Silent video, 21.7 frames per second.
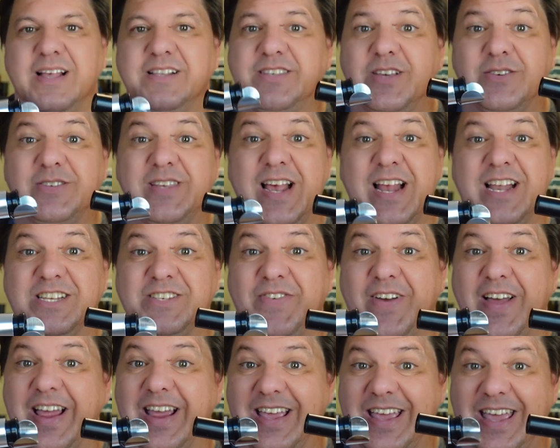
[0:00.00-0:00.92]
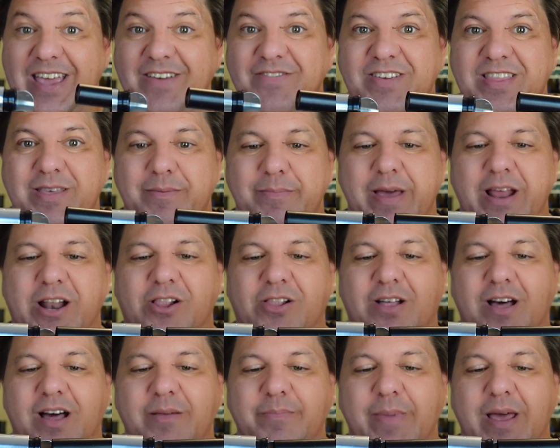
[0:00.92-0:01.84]
It's so satisfying, even the metal
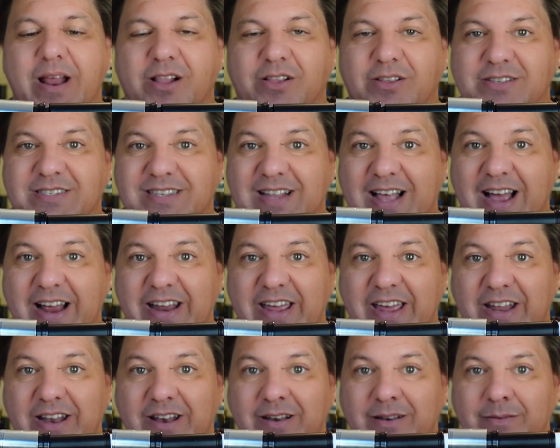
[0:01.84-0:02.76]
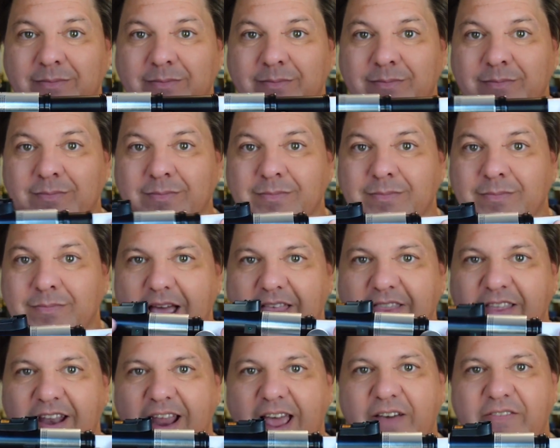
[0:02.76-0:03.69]
on metal slide in,
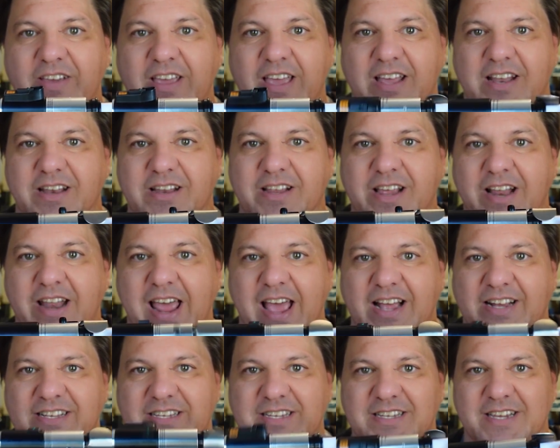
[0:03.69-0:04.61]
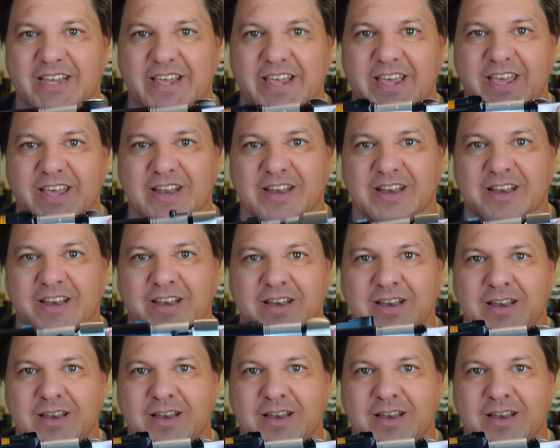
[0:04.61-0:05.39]
and then having it connect in,